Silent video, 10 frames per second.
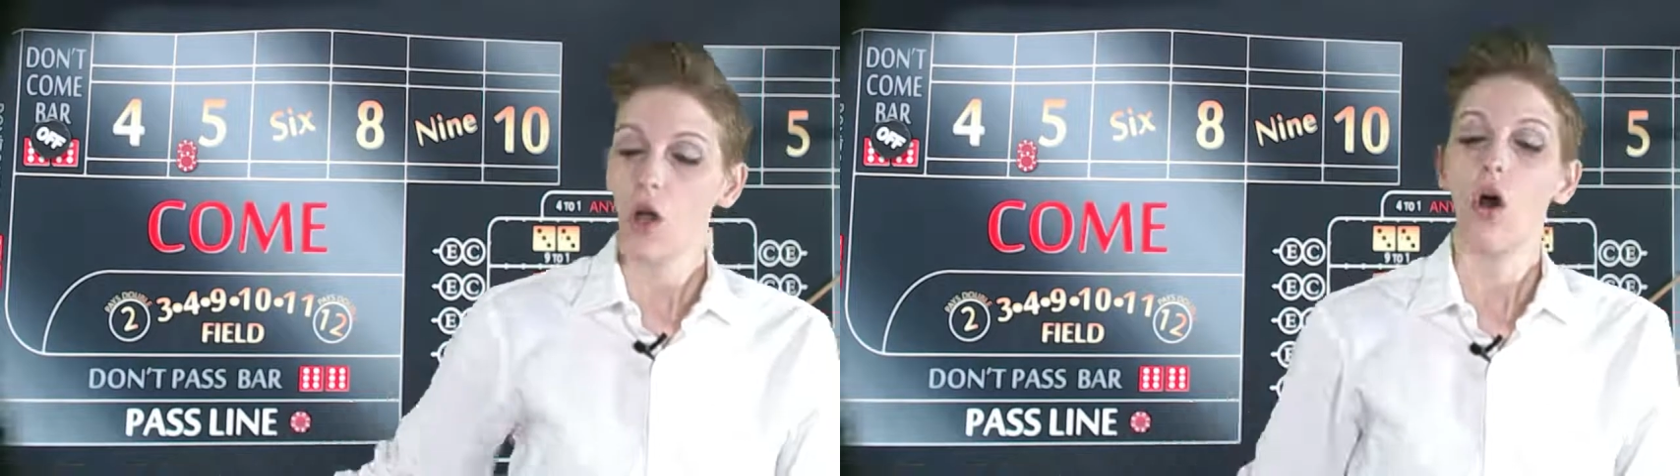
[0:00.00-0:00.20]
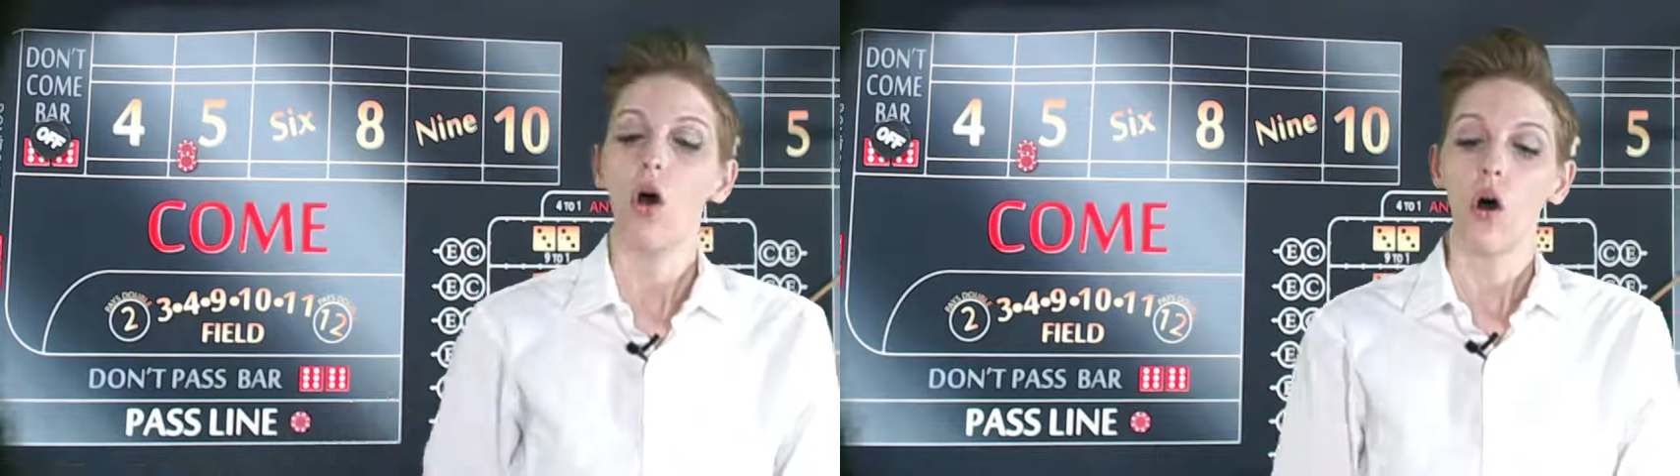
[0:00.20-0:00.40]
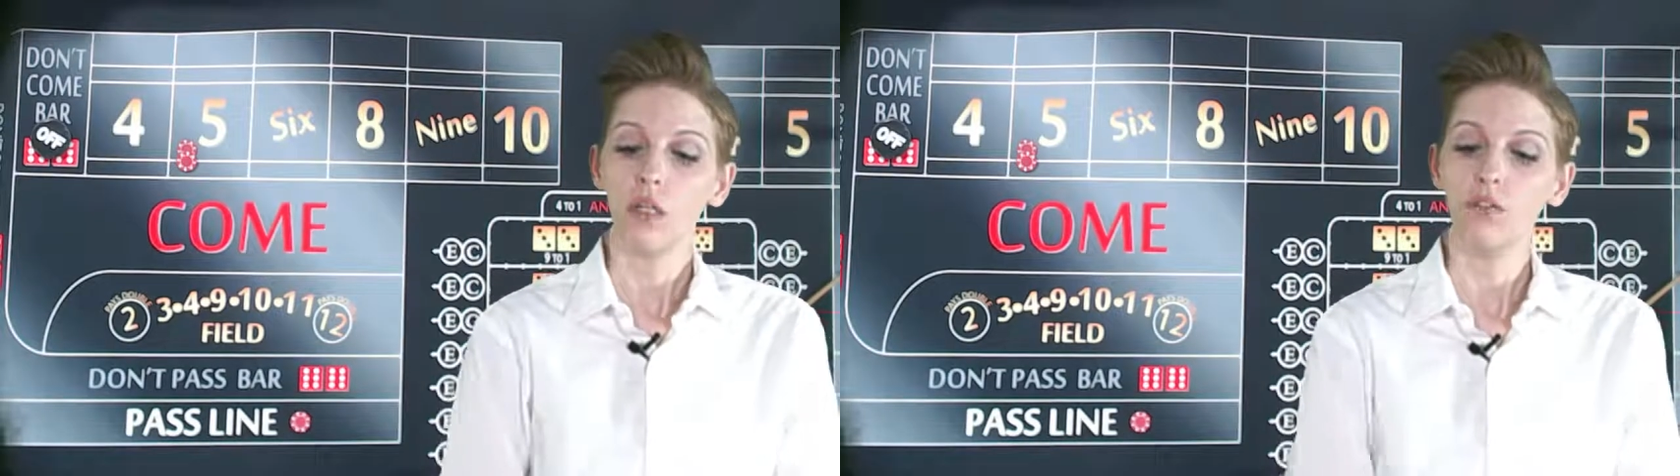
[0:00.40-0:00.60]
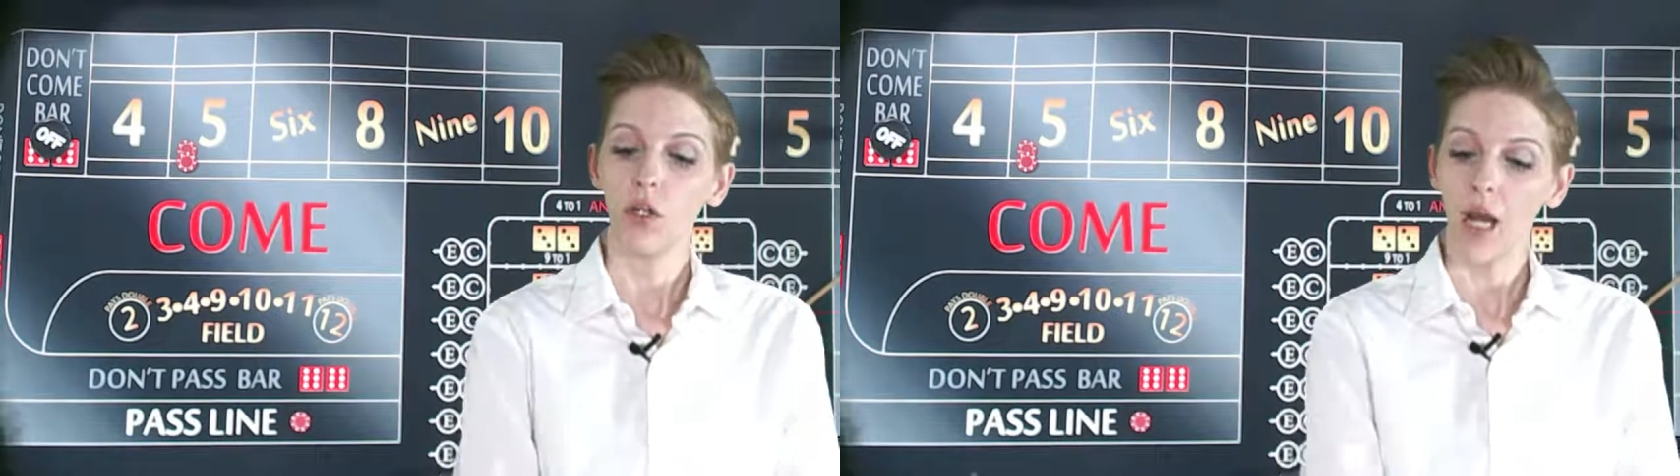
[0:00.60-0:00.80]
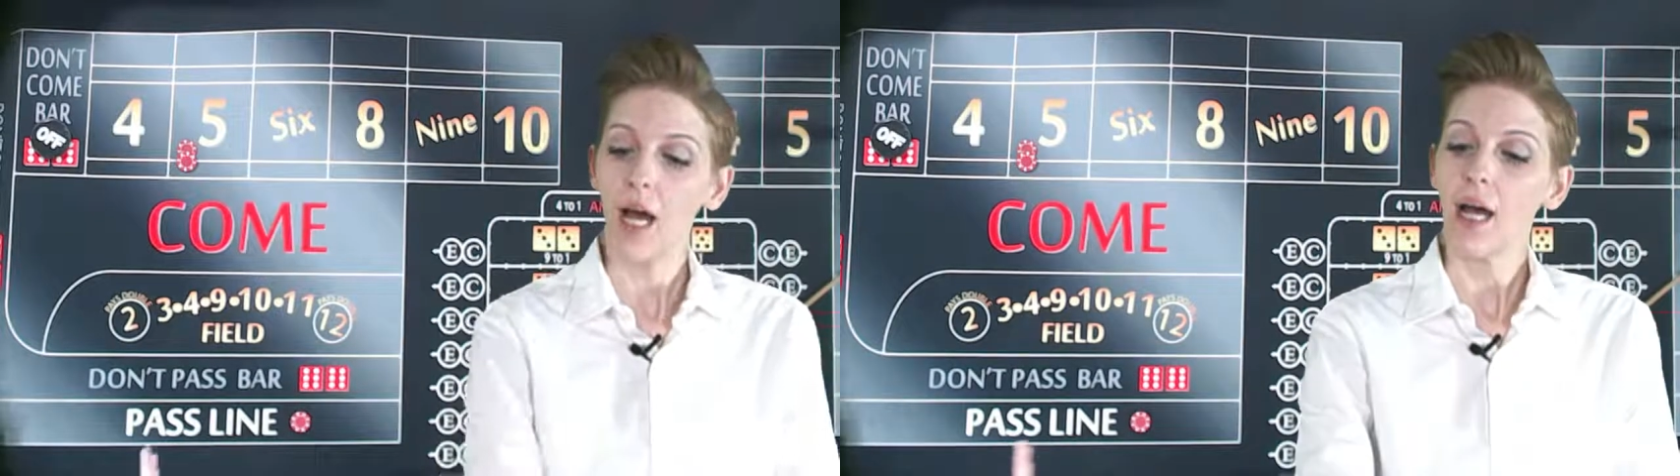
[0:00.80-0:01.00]
all of your
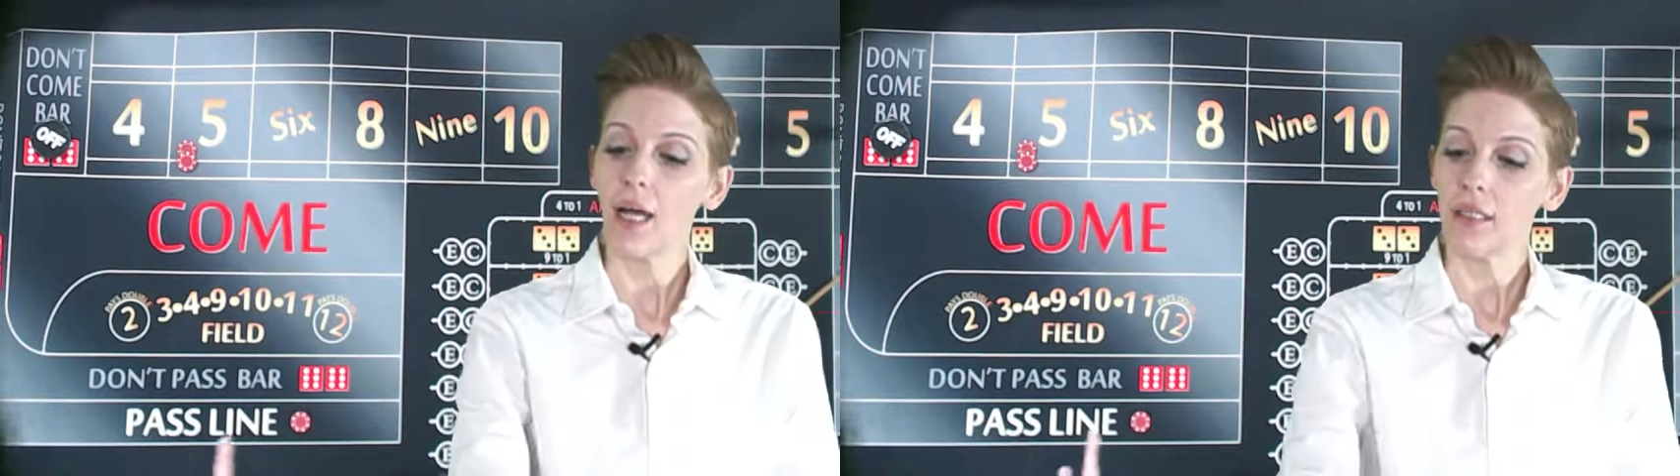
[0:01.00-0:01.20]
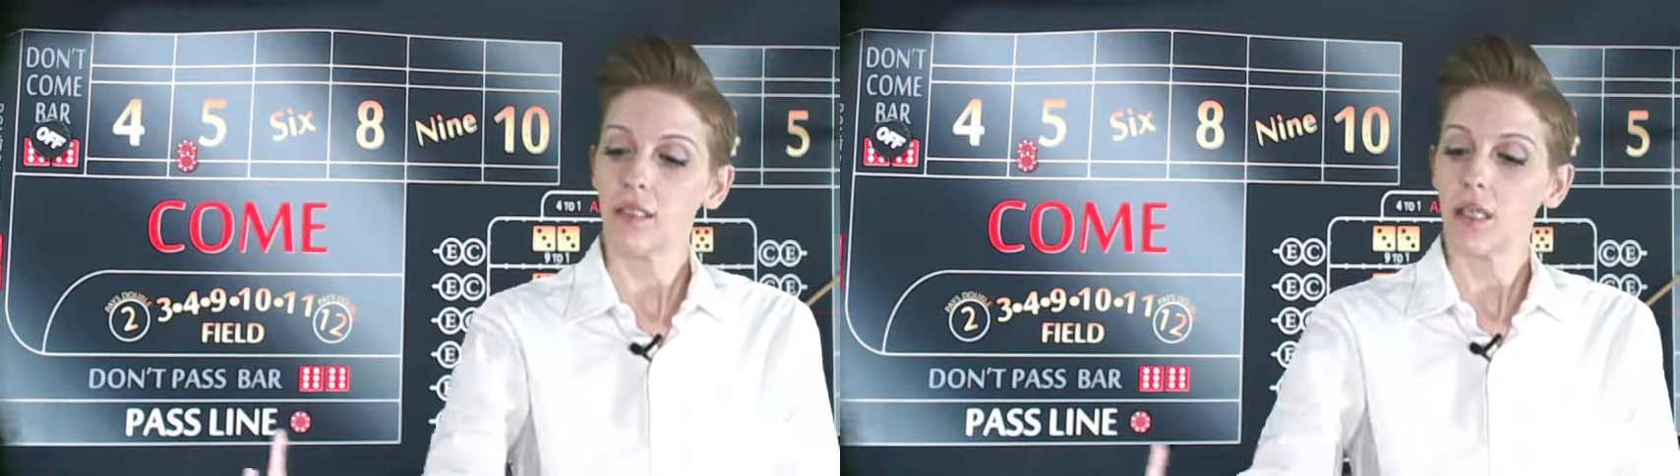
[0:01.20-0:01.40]
odds